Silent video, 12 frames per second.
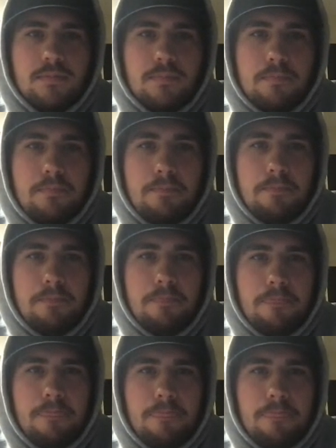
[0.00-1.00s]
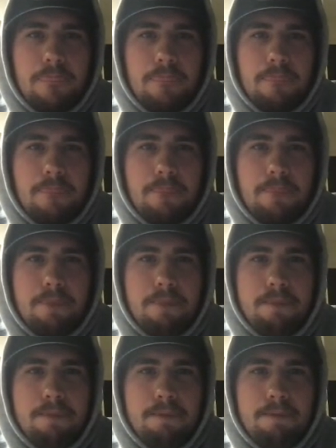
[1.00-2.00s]

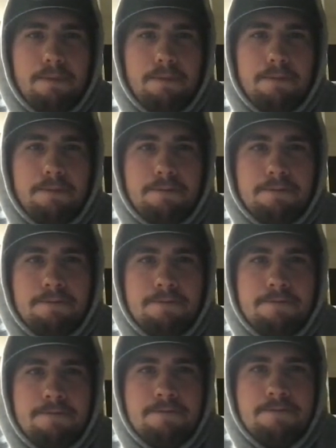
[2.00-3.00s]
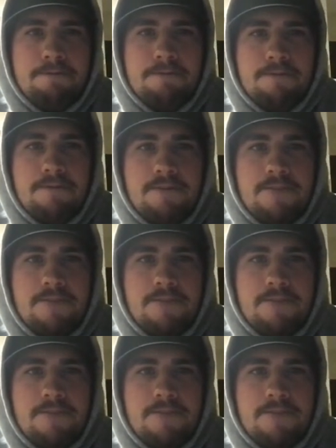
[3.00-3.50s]
This person isn't speaking.